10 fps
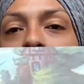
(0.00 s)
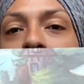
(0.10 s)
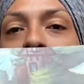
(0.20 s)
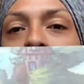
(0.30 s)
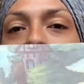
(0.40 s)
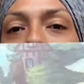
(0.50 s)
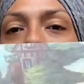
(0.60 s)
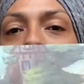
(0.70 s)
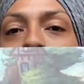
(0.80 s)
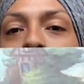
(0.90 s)
You guys
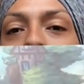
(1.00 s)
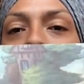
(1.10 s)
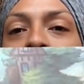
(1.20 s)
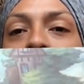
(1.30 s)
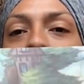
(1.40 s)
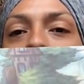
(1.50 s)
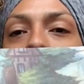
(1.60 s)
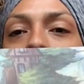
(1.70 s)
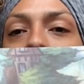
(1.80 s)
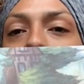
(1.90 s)
see the wind?
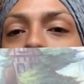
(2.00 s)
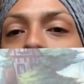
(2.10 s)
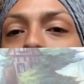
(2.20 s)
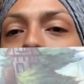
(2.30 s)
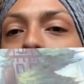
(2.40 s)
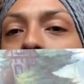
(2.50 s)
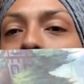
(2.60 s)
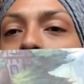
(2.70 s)
Wow.